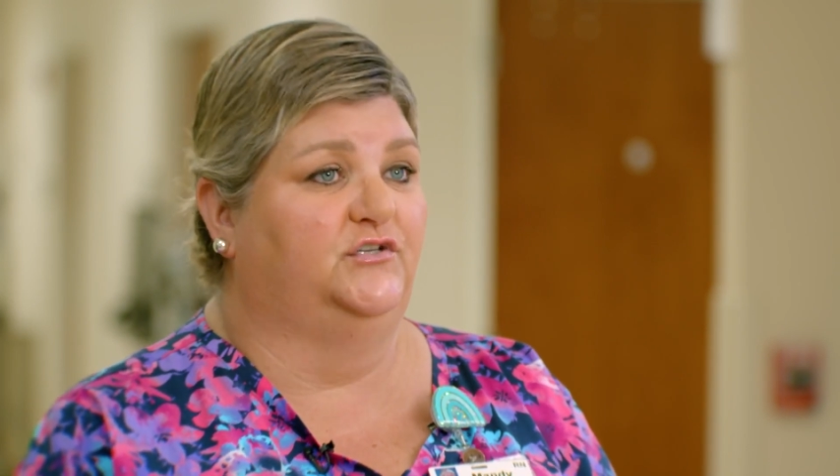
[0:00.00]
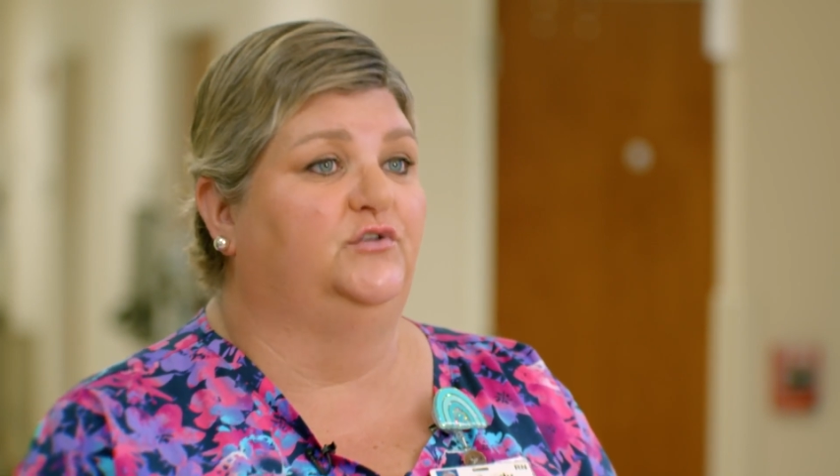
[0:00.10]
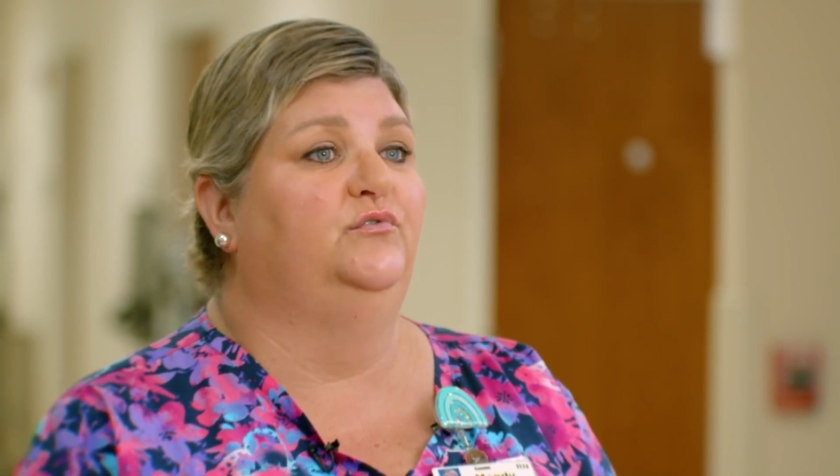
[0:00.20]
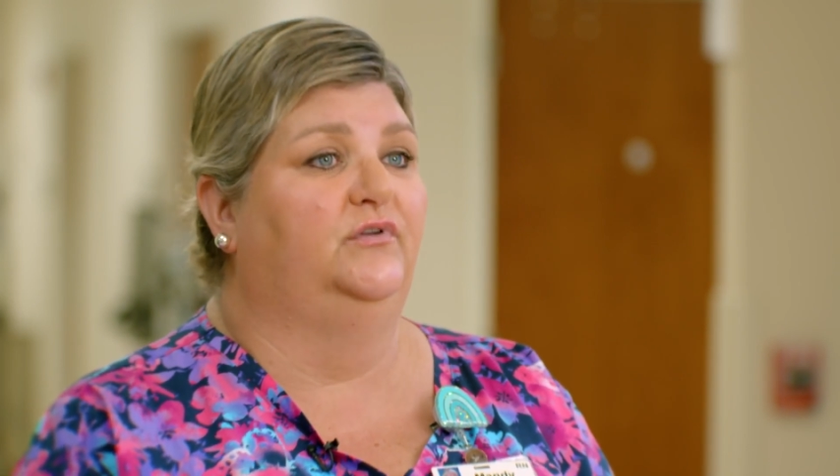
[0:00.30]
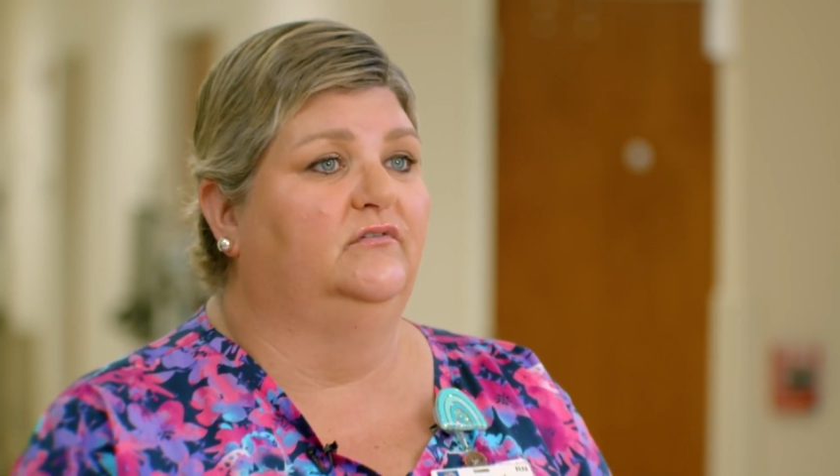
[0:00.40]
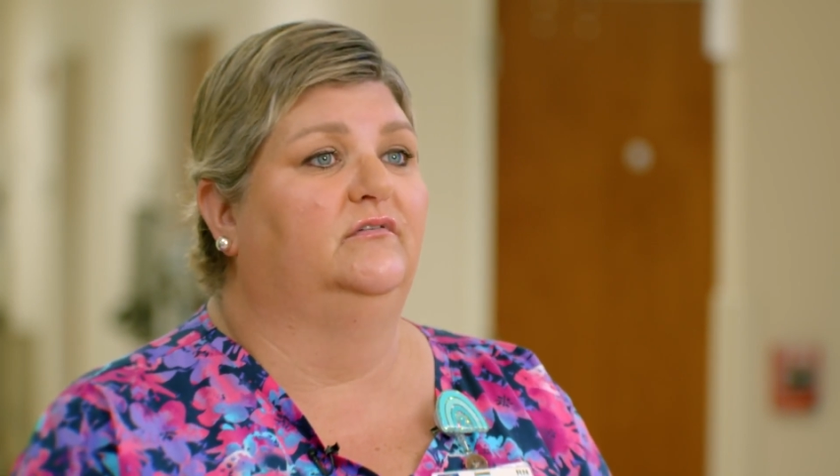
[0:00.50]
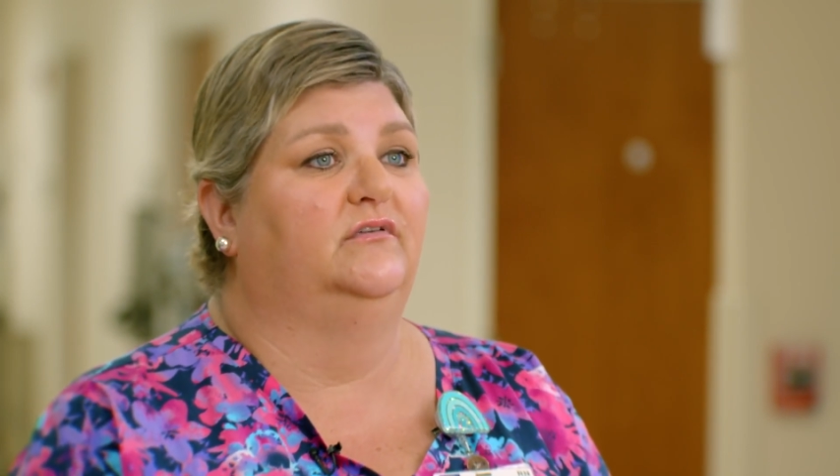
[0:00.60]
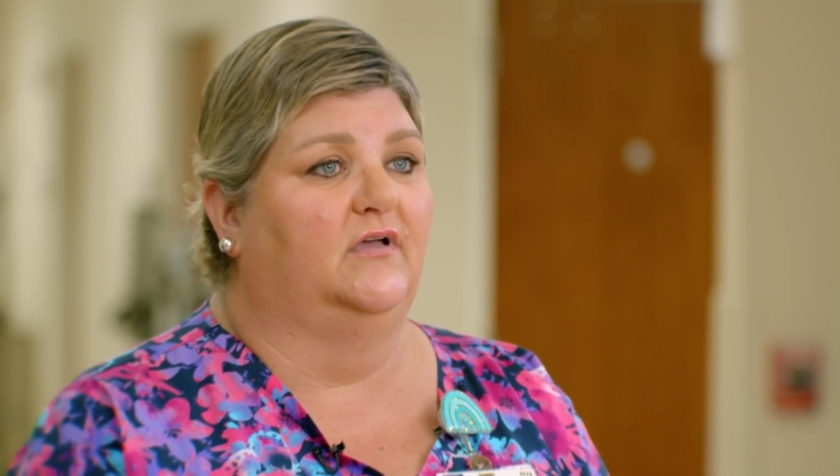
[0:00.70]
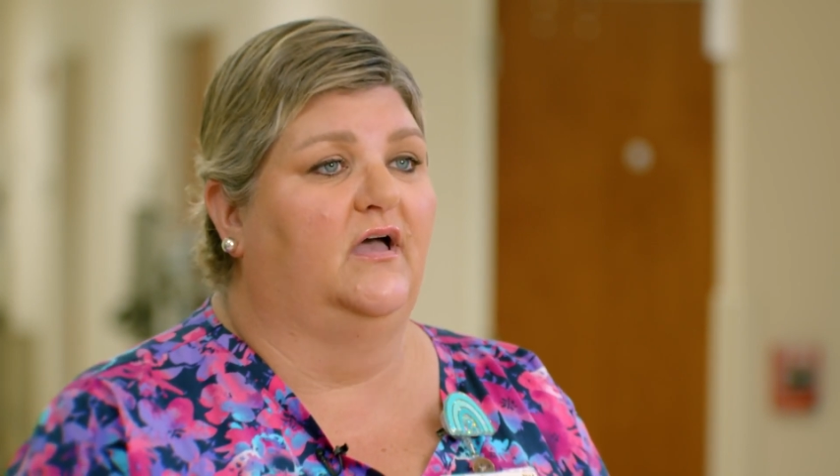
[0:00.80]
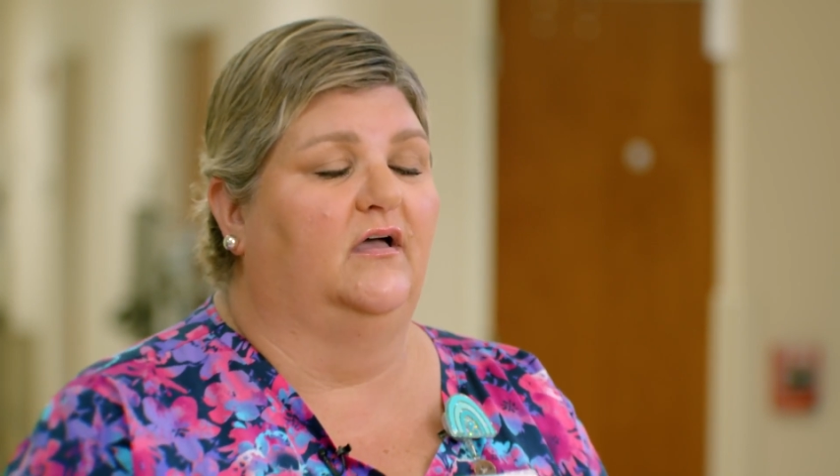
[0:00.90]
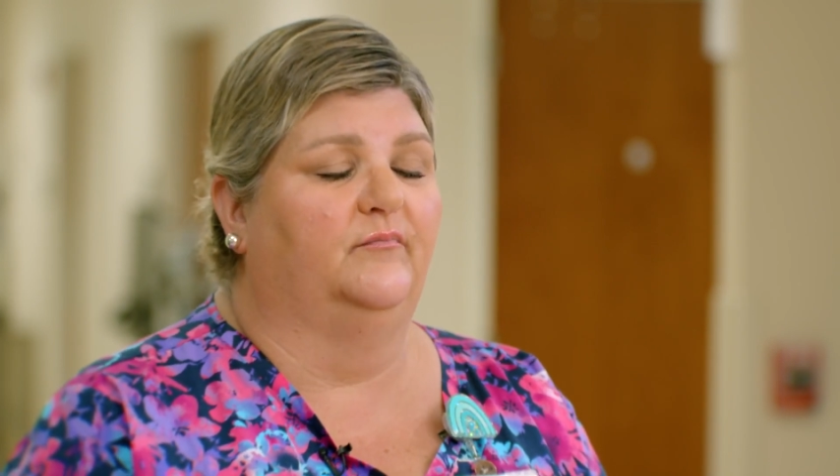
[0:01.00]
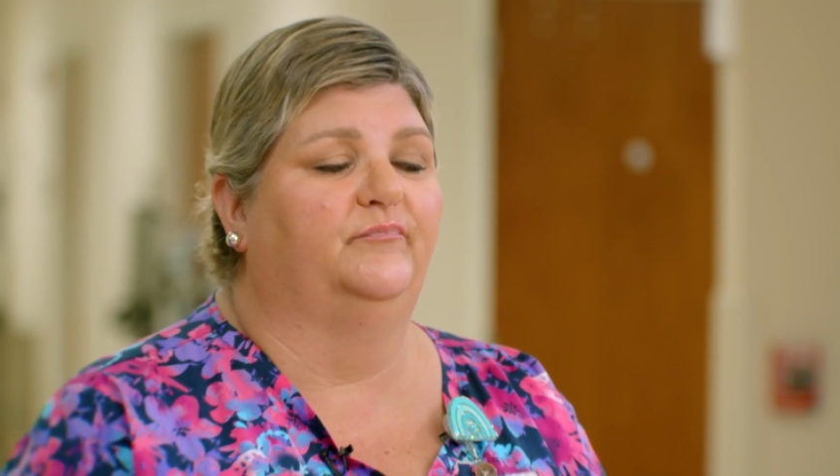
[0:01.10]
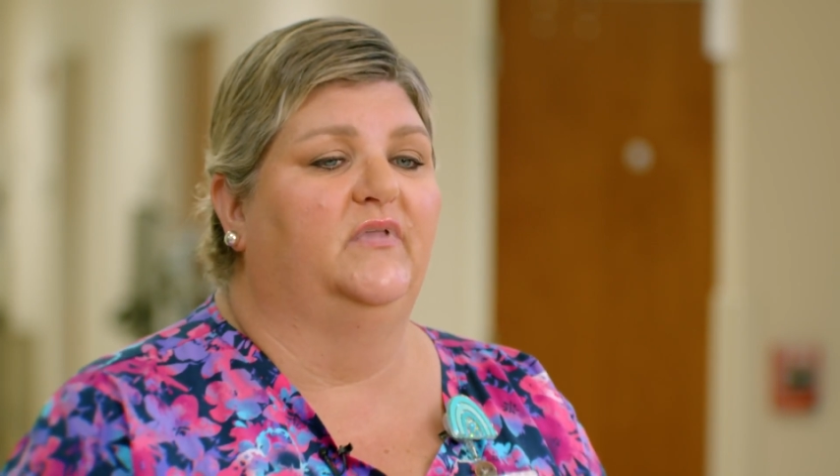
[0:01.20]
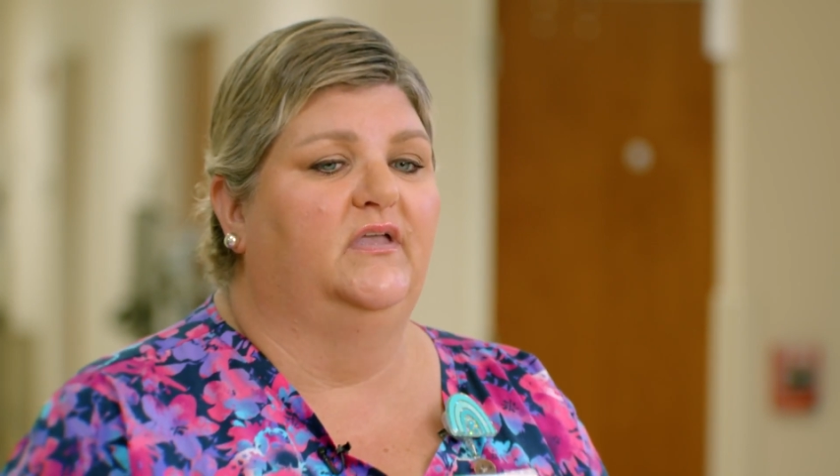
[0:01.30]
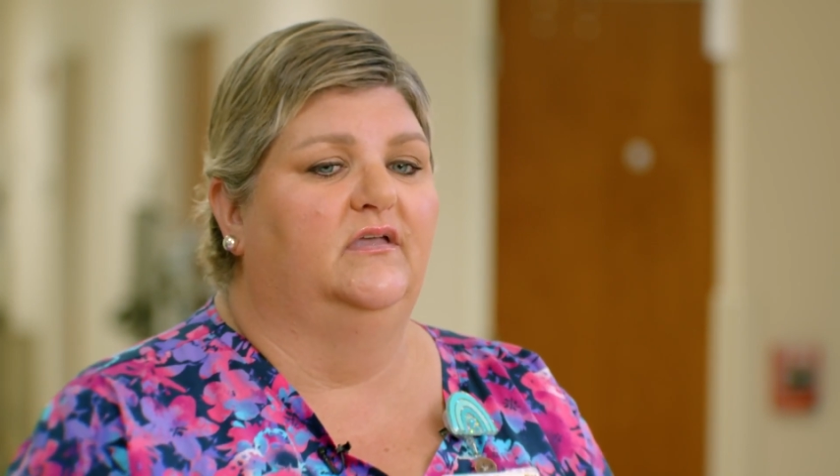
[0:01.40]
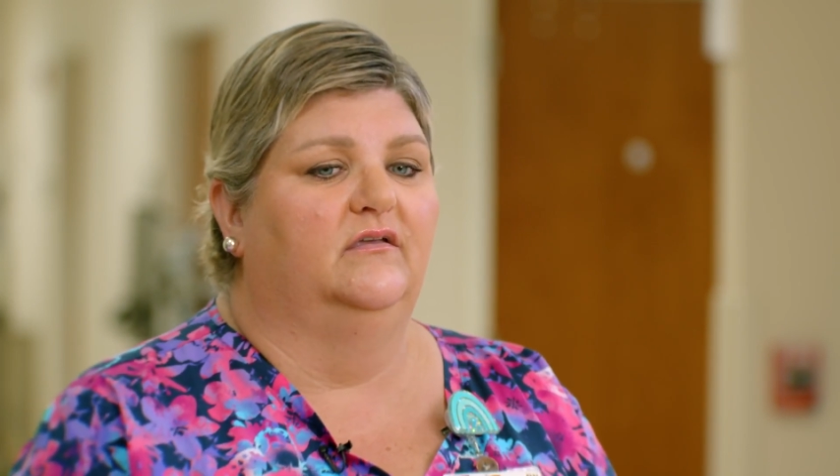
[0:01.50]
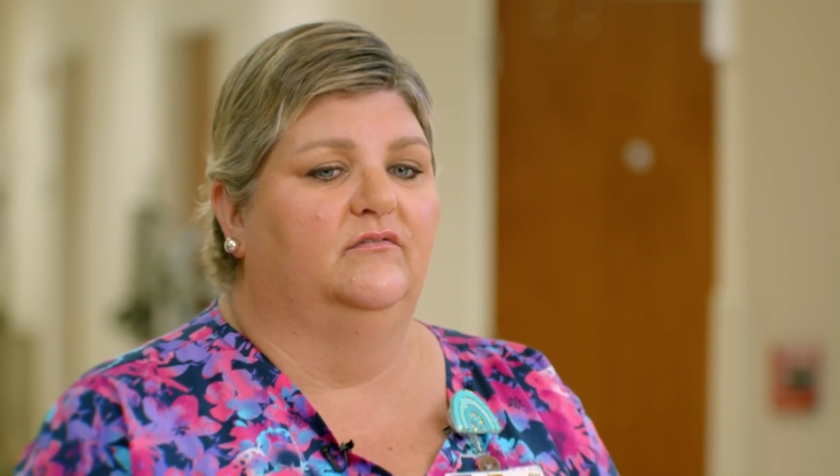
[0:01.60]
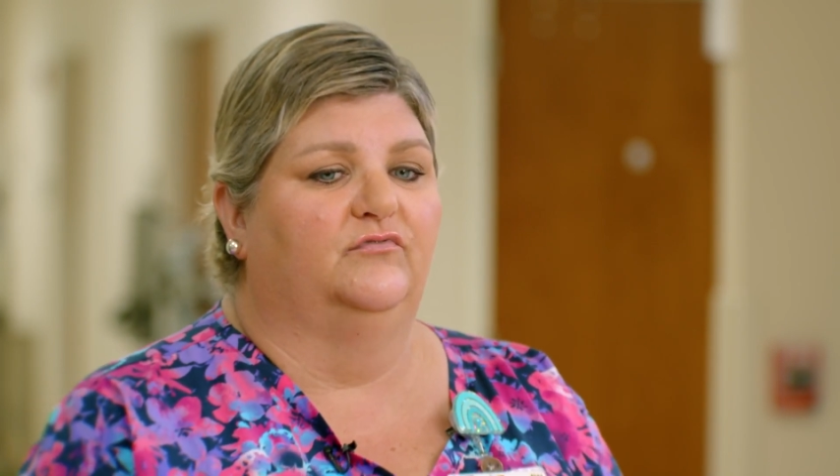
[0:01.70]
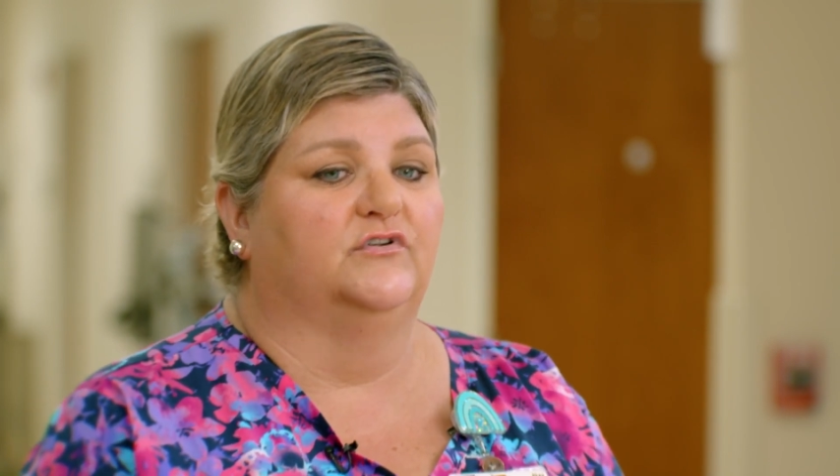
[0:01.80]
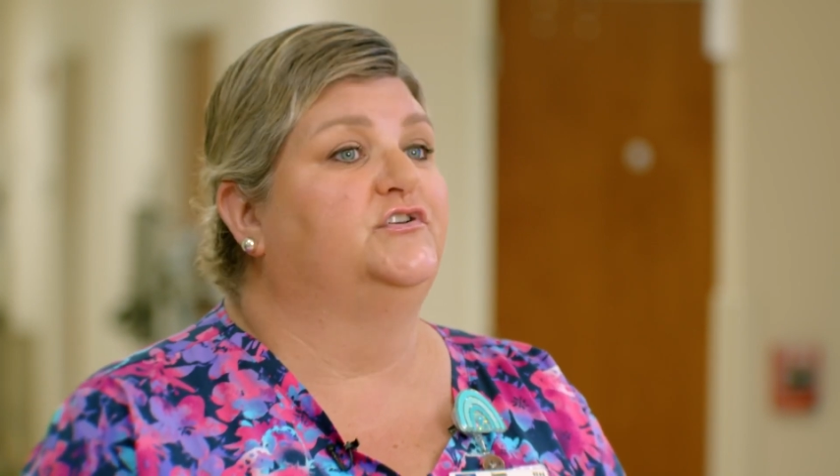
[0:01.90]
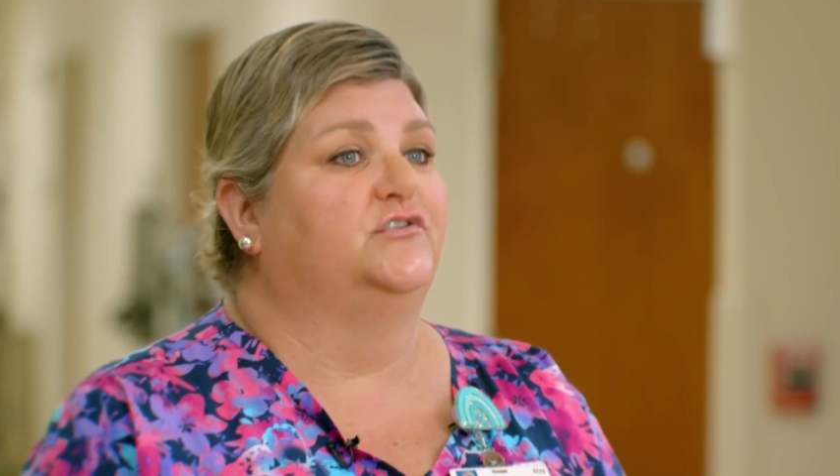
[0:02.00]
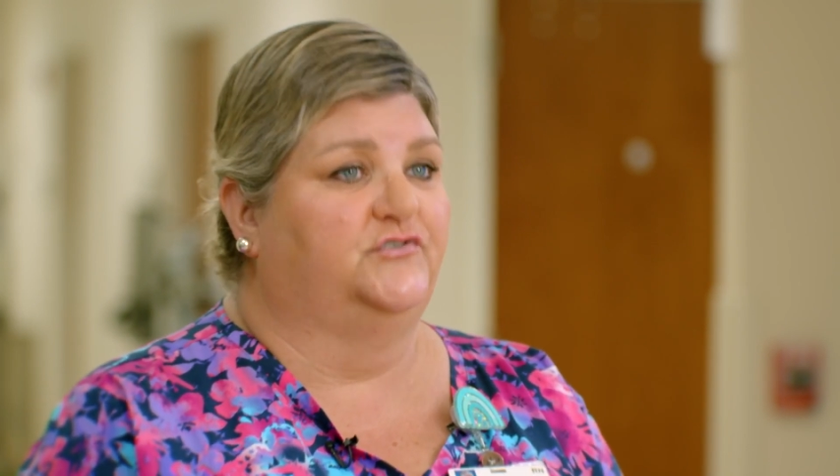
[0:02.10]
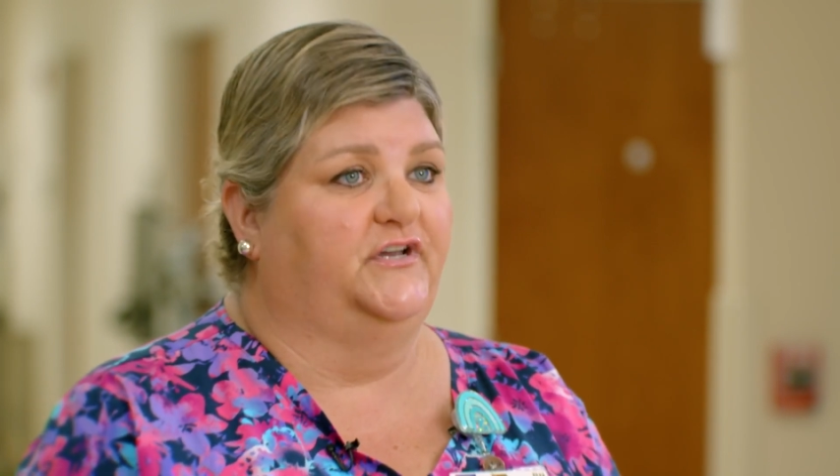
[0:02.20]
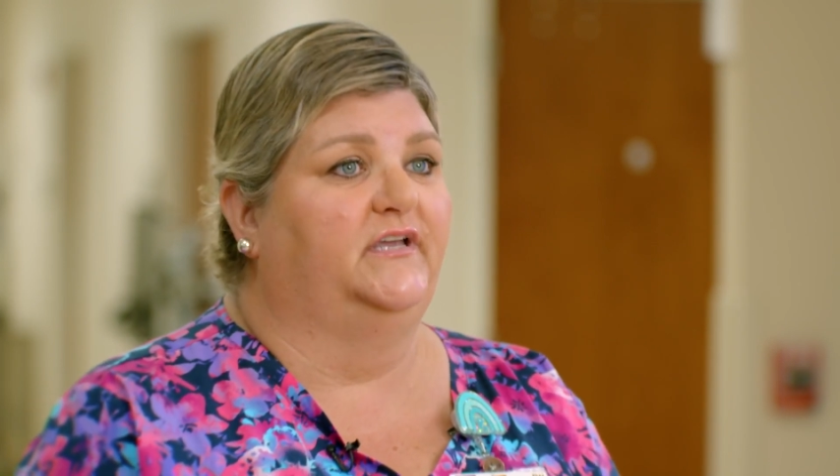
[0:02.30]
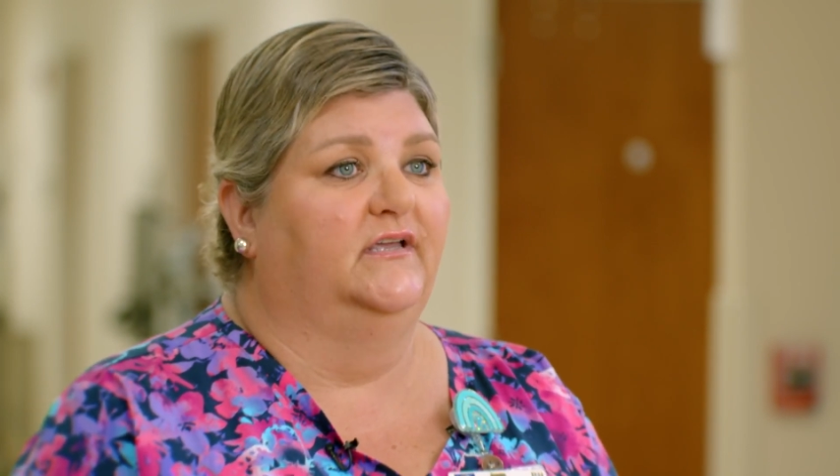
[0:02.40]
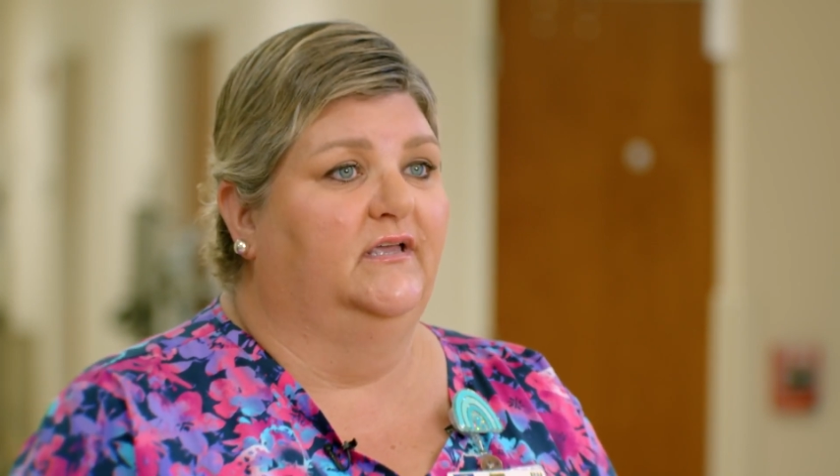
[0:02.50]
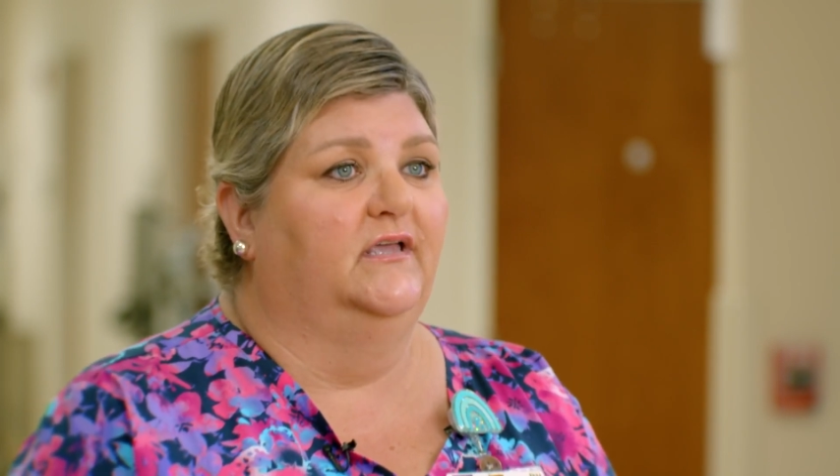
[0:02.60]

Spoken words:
Duke for surgery.